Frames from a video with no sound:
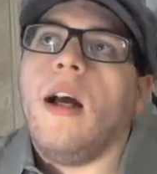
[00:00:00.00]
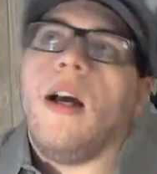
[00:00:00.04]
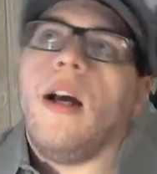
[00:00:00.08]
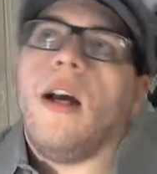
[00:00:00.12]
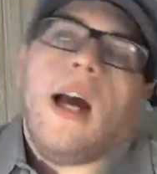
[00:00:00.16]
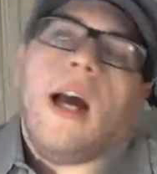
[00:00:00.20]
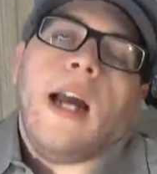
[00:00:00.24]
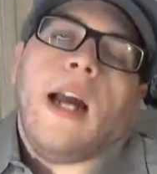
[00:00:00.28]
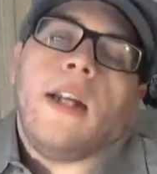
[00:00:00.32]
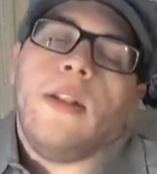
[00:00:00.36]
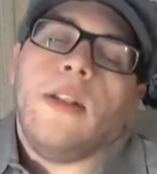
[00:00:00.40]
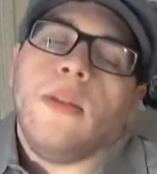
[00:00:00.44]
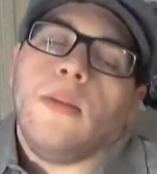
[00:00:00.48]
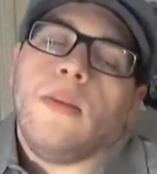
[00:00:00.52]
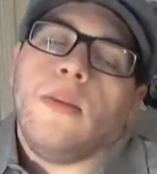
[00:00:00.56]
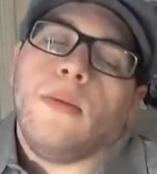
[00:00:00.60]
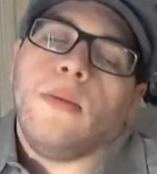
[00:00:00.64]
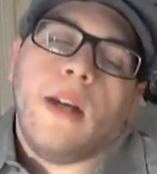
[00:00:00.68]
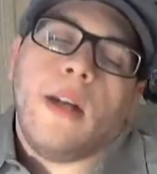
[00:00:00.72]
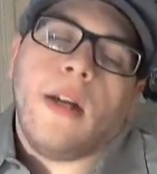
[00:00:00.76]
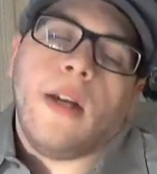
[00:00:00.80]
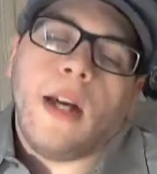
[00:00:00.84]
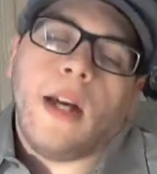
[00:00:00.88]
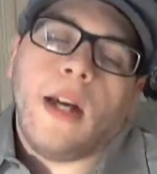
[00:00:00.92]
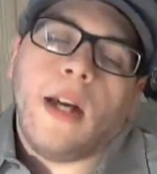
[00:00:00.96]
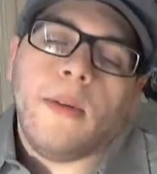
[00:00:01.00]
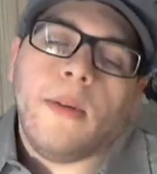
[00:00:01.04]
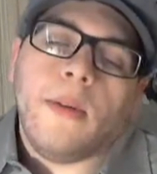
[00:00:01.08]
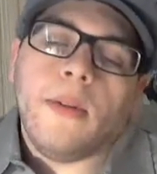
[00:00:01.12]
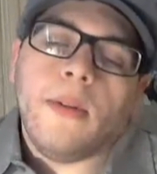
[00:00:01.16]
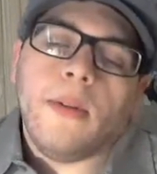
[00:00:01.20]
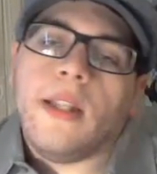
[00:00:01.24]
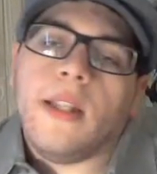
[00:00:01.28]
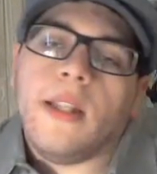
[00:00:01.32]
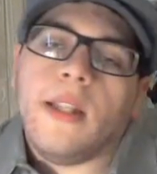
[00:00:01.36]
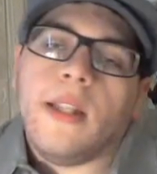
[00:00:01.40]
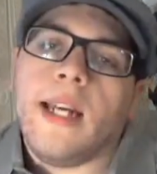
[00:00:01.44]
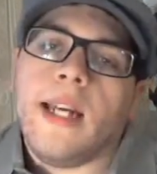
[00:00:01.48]
I
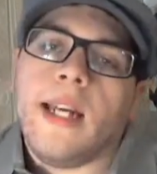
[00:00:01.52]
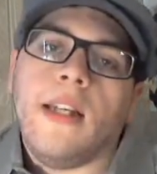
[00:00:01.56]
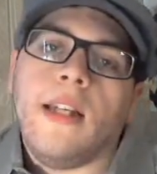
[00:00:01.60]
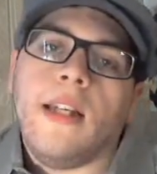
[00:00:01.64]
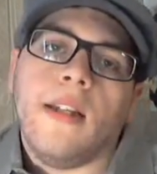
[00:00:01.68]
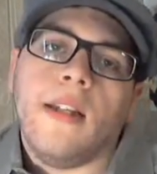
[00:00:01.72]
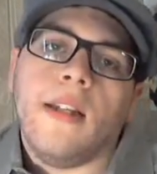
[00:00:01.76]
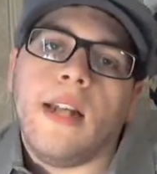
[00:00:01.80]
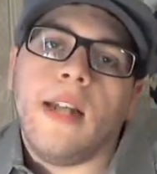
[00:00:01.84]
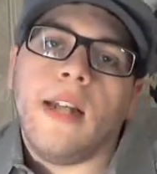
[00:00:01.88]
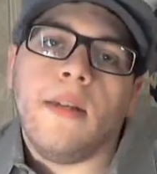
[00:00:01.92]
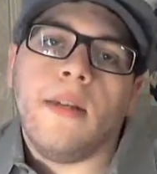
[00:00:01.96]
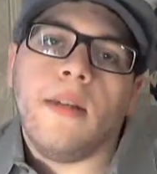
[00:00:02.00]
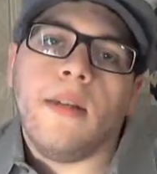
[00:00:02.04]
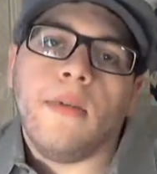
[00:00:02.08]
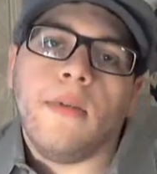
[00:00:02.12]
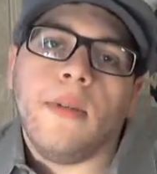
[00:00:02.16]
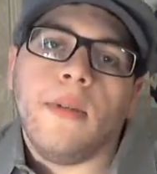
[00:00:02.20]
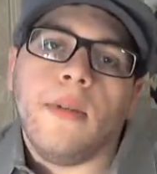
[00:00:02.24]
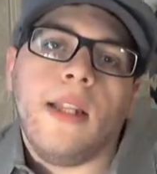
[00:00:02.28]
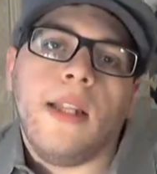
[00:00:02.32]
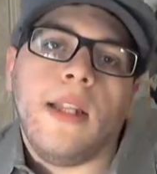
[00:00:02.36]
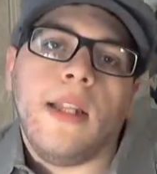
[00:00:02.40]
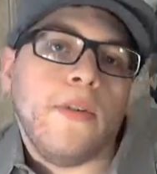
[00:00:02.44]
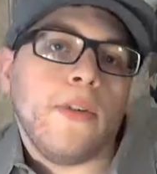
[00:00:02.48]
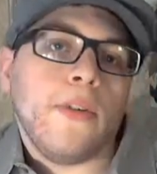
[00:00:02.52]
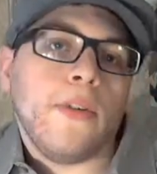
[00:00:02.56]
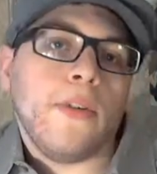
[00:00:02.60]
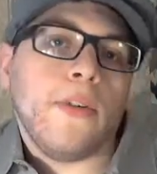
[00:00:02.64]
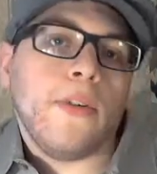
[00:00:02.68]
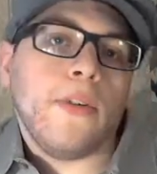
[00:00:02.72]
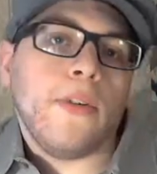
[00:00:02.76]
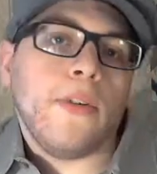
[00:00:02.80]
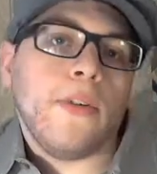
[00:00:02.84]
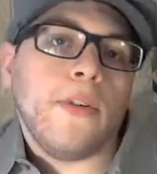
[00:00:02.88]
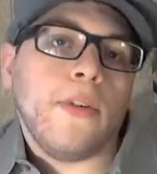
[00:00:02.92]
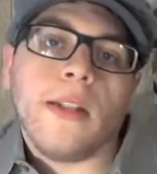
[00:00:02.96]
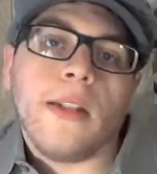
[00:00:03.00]
really like it because I really love her
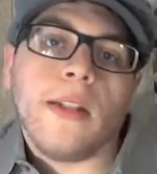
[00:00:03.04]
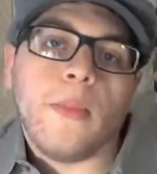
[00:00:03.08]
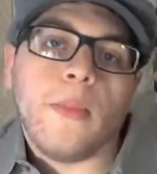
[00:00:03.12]
portrayal as